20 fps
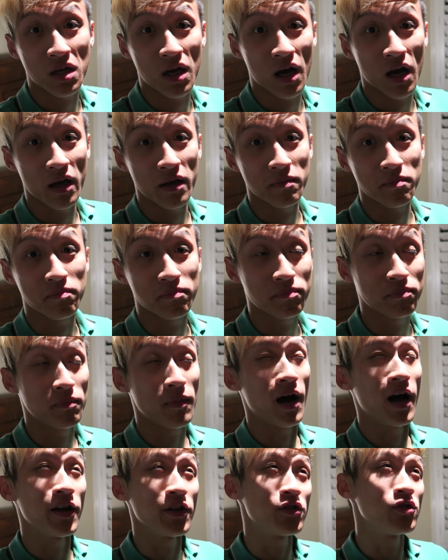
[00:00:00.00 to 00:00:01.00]
I
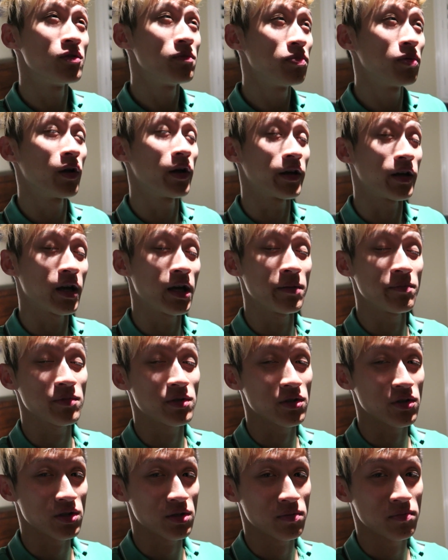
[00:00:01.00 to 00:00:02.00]
I do play
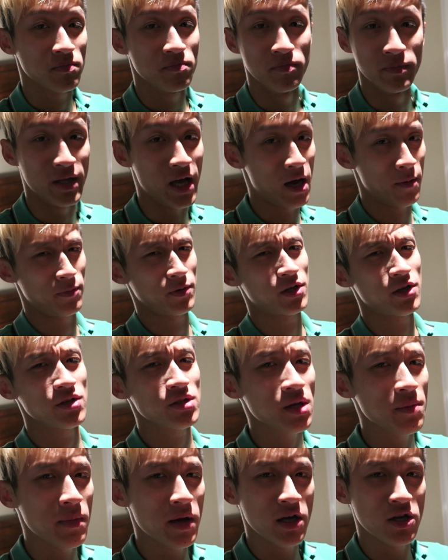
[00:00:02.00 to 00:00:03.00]
games, cause not
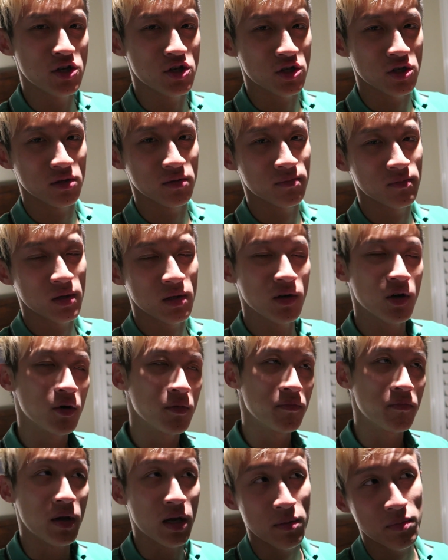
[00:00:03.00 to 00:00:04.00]
because I'm Asian,
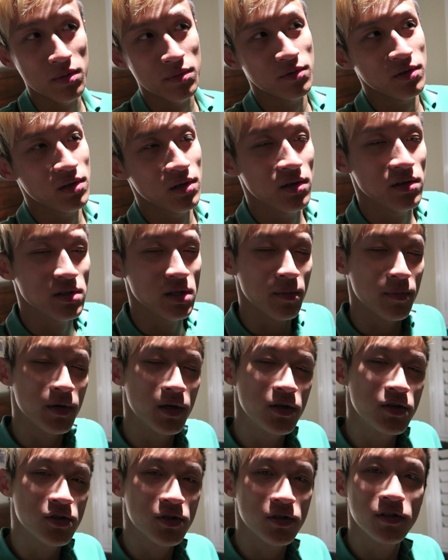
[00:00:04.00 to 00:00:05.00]
or maybe because I'm
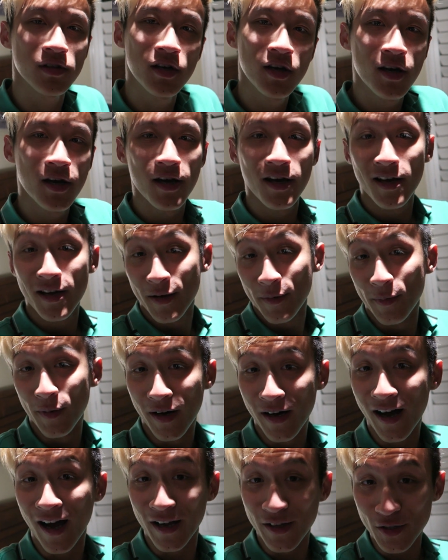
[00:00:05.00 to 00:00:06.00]
Asian.
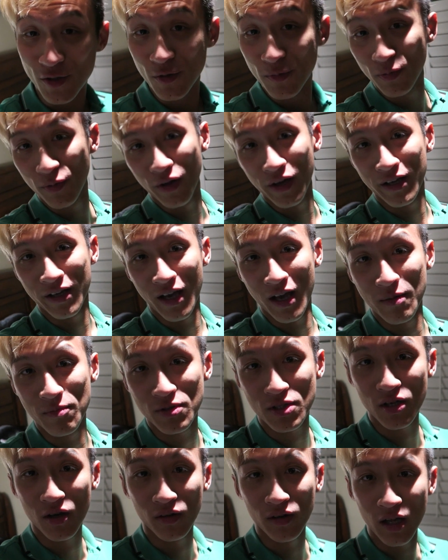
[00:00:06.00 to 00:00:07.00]
But I do play
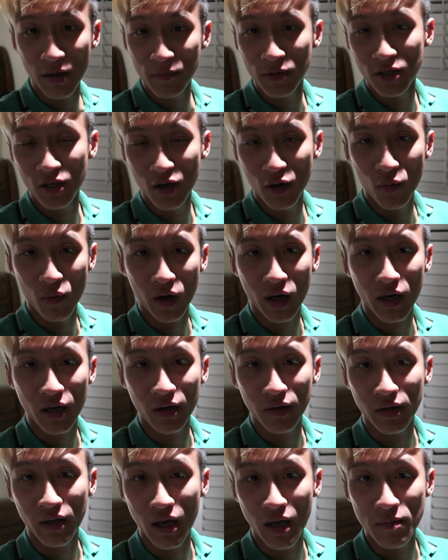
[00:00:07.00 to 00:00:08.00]
games, so let me know what
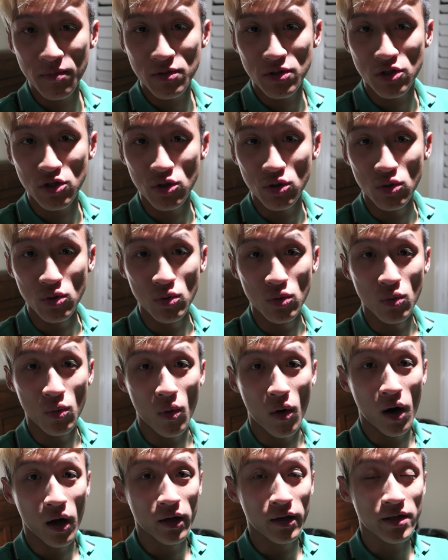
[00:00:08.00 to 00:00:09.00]
kind of games you
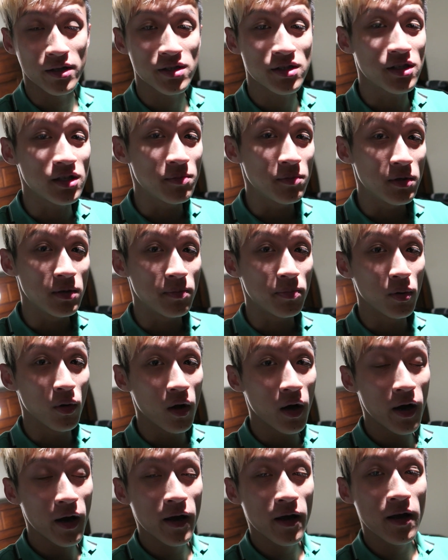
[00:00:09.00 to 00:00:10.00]
want to see me
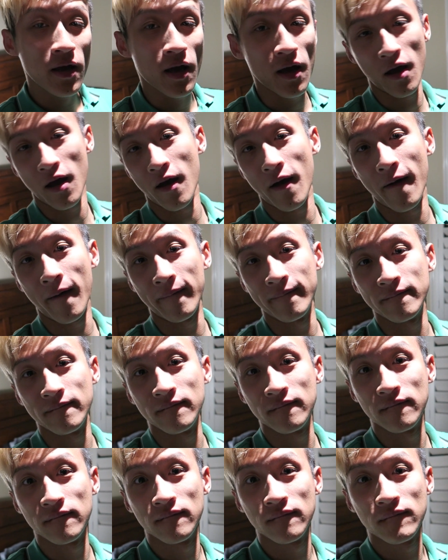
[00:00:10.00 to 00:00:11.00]
play.
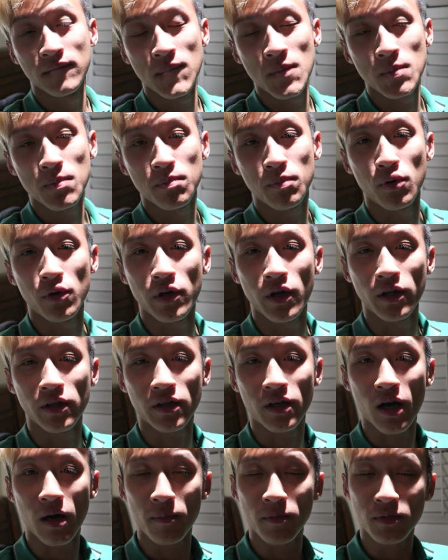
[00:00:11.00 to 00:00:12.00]
Um, put it on
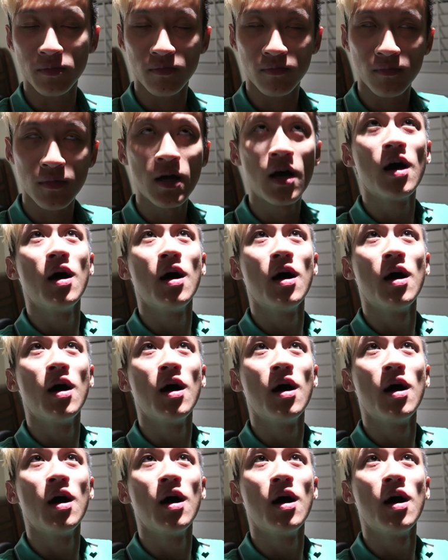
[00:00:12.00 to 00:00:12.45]
the comment.